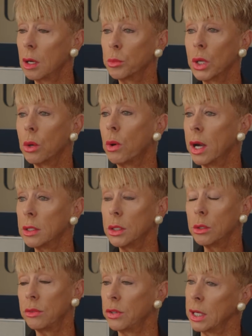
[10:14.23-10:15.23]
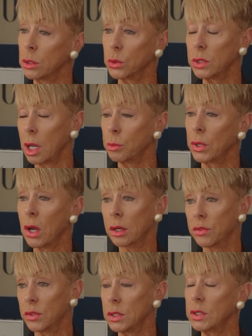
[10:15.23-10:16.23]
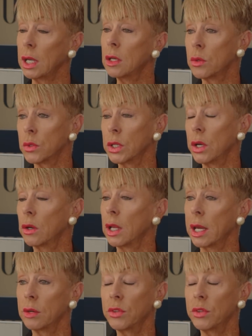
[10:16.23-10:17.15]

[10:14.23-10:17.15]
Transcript: I'm required to do a financial statement audit for the state of North Carolina,